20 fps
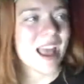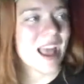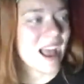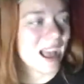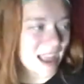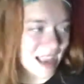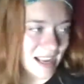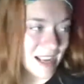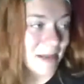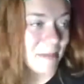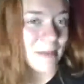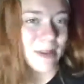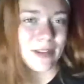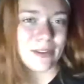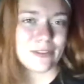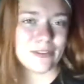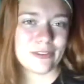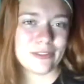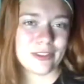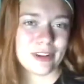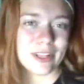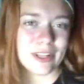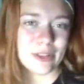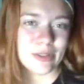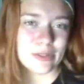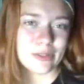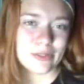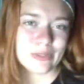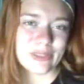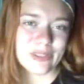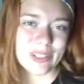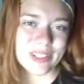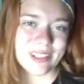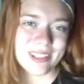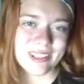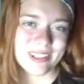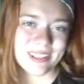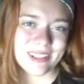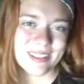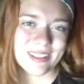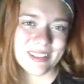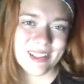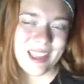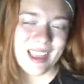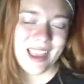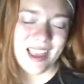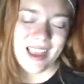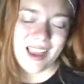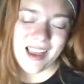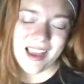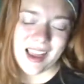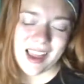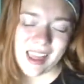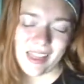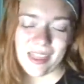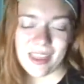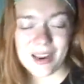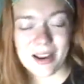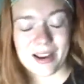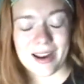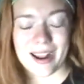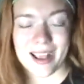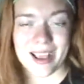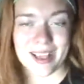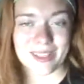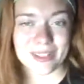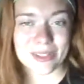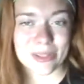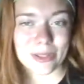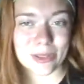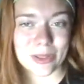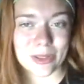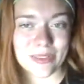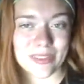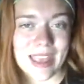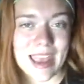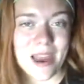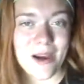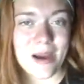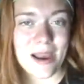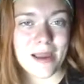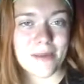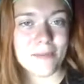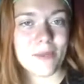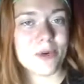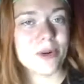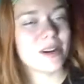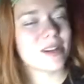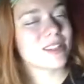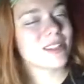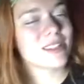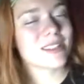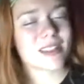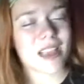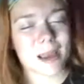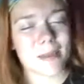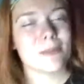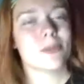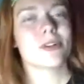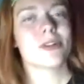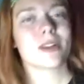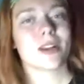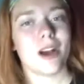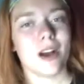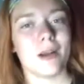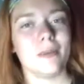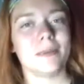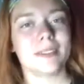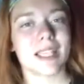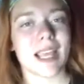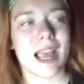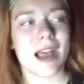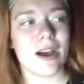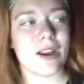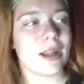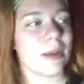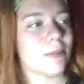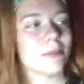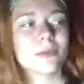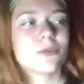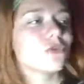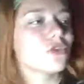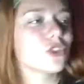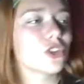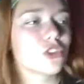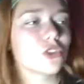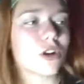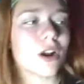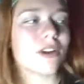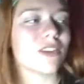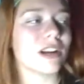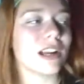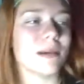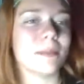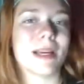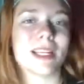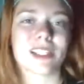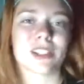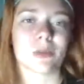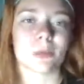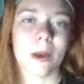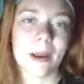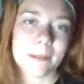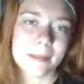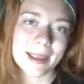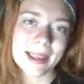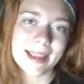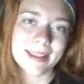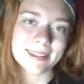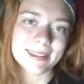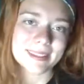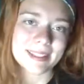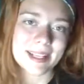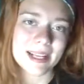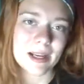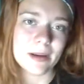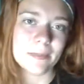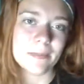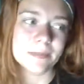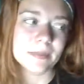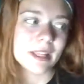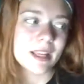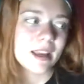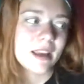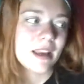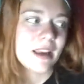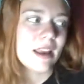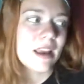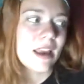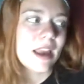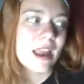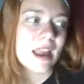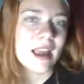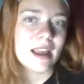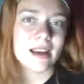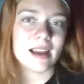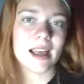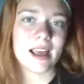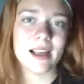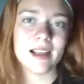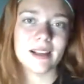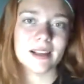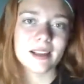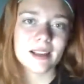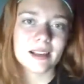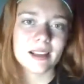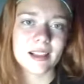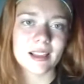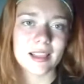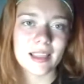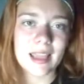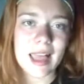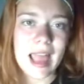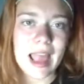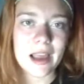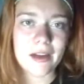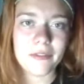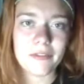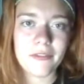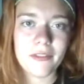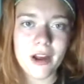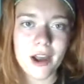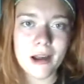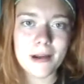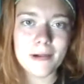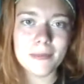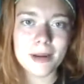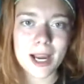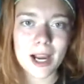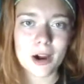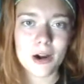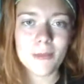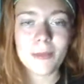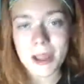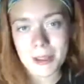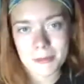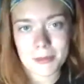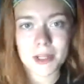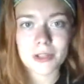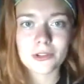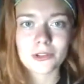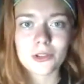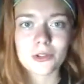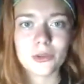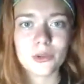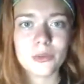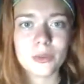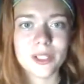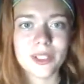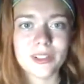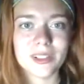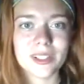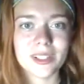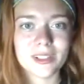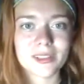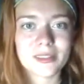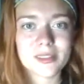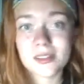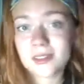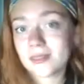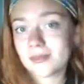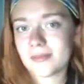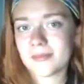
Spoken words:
I got made fun of. And then in high school, now I'm more calmed down. I'm strutting around my sweatpants now. And I laugh about my middle school weirdness.